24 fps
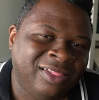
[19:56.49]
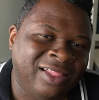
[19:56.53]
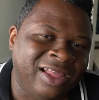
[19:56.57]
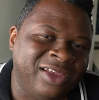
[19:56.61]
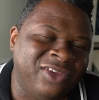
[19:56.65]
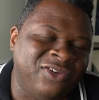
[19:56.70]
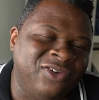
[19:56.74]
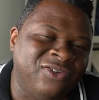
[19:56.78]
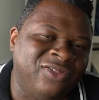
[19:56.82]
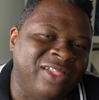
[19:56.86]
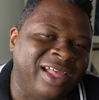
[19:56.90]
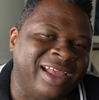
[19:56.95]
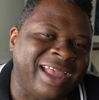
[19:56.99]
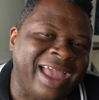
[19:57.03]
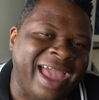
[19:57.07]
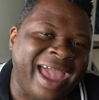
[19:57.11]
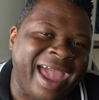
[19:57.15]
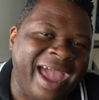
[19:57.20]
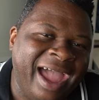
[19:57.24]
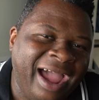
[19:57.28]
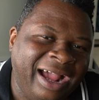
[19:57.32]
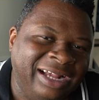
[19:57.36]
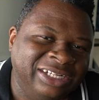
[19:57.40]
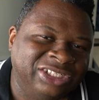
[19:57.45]
Like you, like
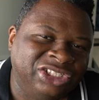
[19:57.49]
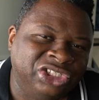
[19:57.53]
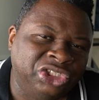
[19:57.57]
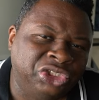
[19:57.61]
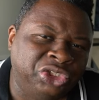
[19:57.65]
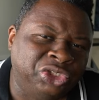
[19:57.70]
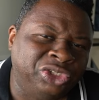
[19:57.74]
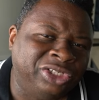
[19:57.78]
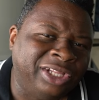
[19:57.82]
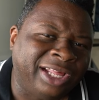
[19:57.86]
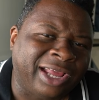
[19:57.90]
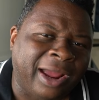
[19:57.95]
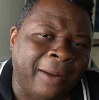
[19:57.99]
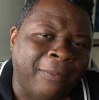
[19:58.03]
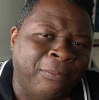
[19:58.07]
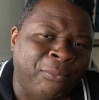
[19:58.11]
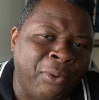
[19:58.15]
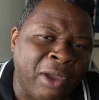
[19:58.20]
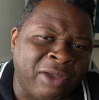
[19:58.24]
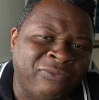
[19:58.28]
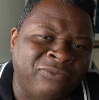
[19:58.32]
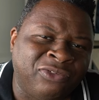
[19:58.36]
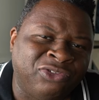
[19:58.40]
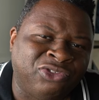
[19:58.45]
hash is usually like a
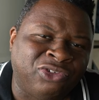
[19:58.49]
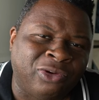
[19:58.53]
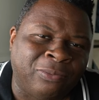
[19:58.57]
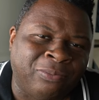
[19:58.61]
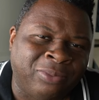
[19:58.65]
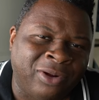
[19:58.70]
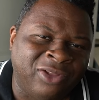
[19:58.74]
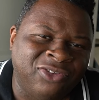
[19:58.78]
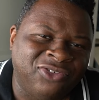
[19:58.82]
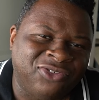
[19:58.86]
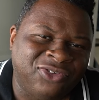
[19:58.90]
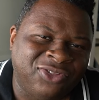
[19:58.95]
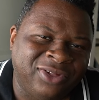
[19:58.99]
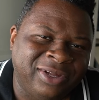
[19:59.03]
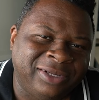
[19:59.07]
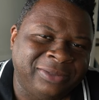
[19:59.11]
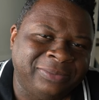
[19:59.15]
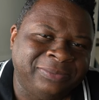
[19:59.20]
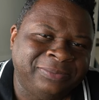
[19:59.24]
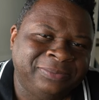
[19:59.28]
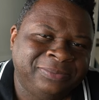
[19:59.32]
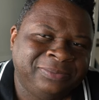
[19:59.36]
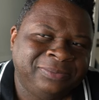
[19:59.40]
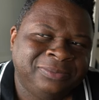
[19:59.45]
breakfast or brunch thing,
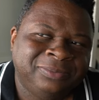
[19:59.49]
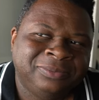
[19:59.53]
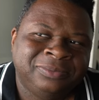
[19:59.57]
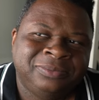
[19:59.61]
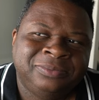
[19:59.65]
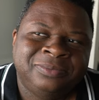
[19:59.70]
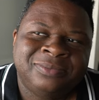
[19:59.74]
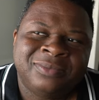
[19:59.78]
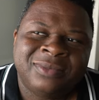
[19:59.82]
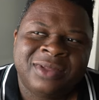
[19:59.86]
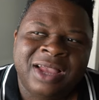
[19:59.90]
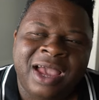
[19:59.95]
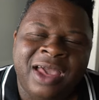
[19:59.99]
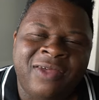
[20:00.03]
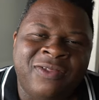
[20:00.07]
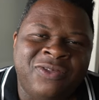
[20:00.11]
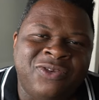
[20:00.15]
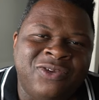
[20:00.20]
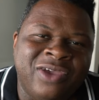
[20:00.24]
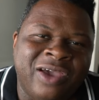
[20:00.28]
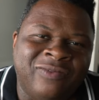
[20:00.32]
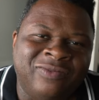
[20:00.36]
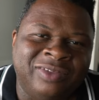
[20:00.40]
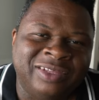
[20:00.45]
and
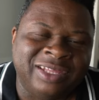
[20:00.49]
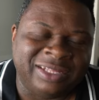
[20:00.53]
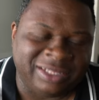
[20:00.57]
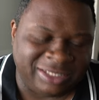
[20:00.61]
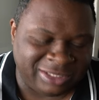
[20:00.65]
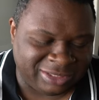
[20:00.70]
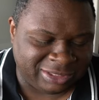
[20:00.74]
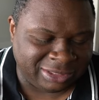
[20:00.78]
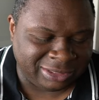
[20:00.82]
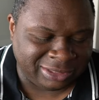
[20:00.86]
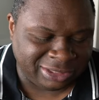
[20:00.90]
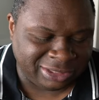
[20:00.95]
then you have the, like this